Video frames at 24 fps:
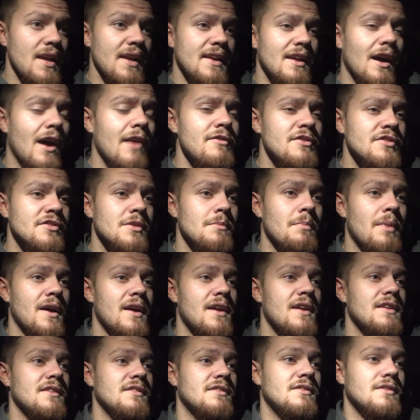it obviously
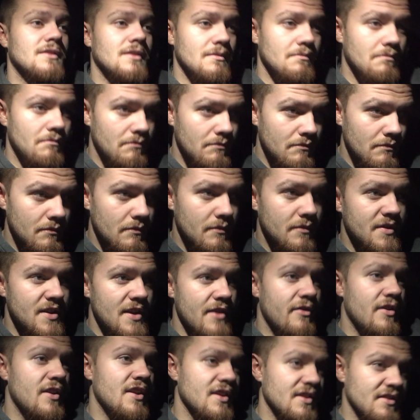pays
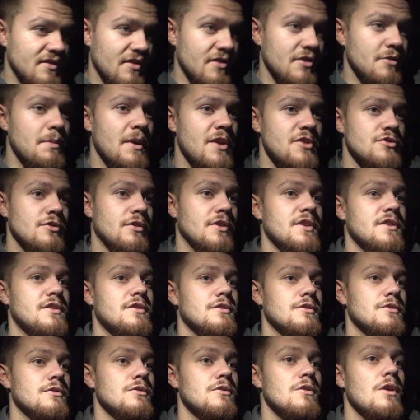dividends, especially
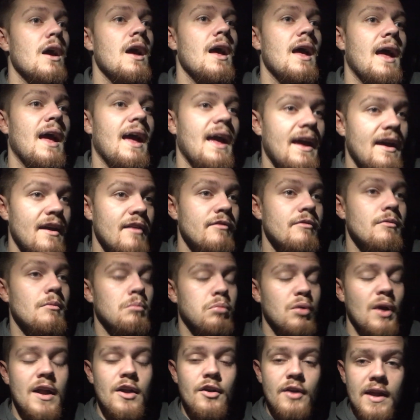to have
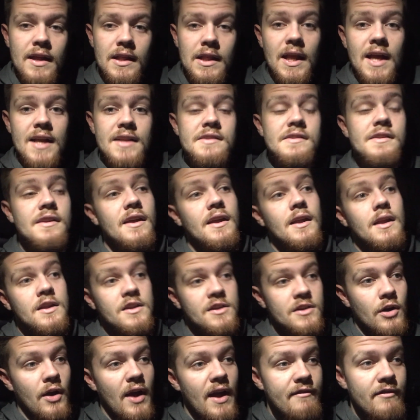brighter headlights that,
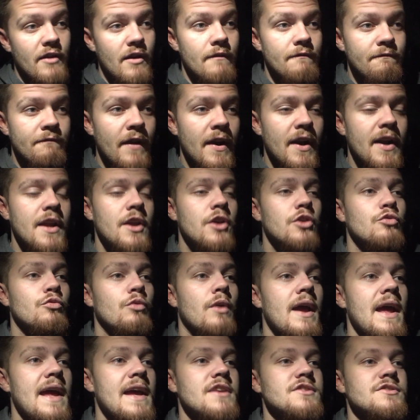you know, have a very good
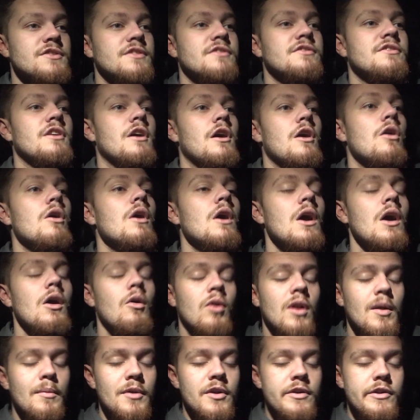range. And so
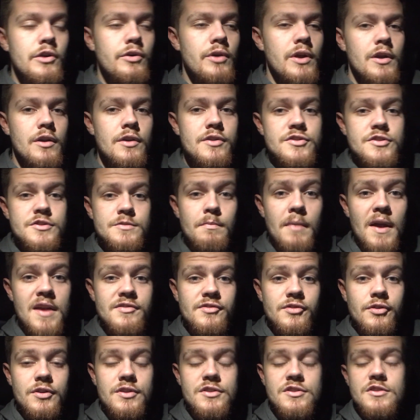what I'm going to do here is just
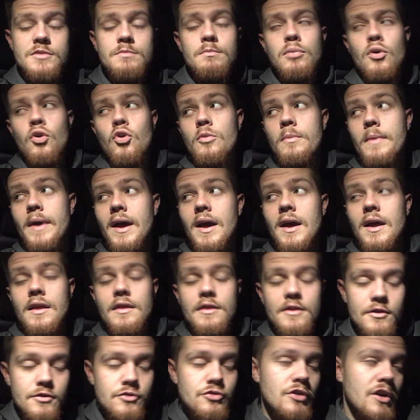basically just pull
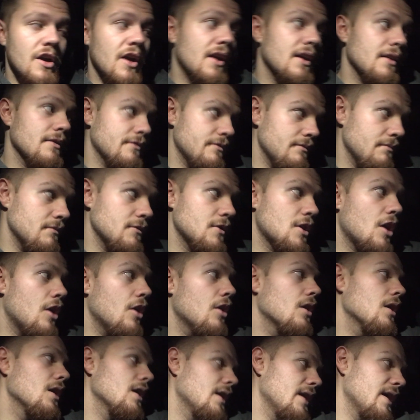the truck,
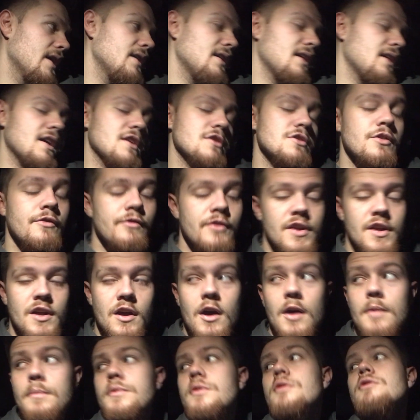car, and SUV
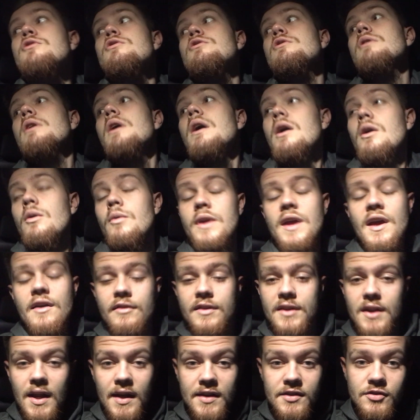up to, we have
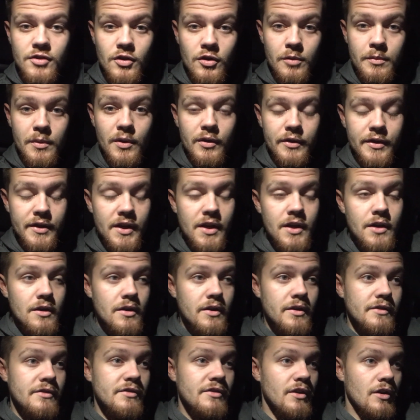an external building here,
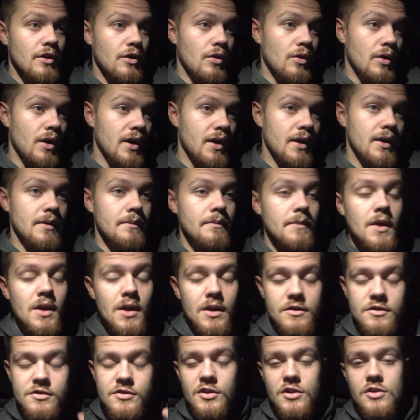and so
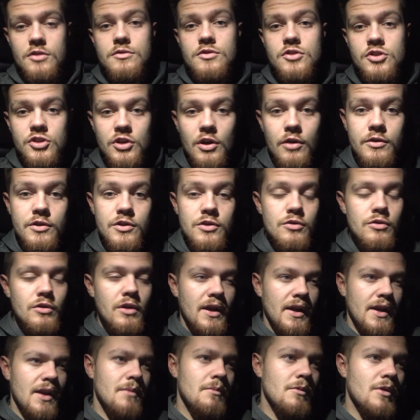just going to show you.
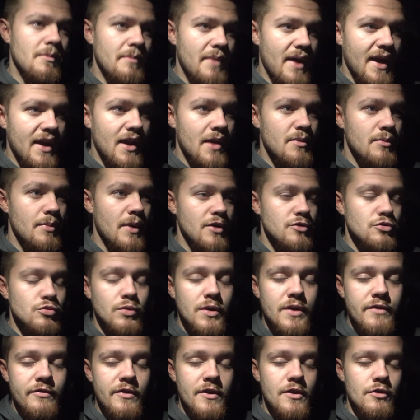I'm going to back up about
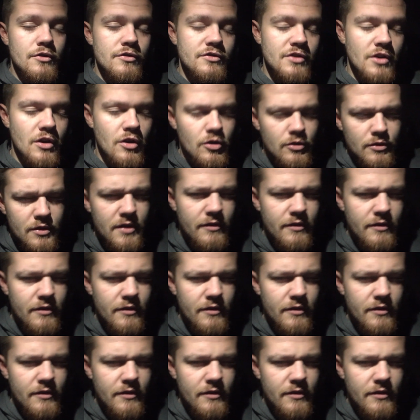20 feet or so, or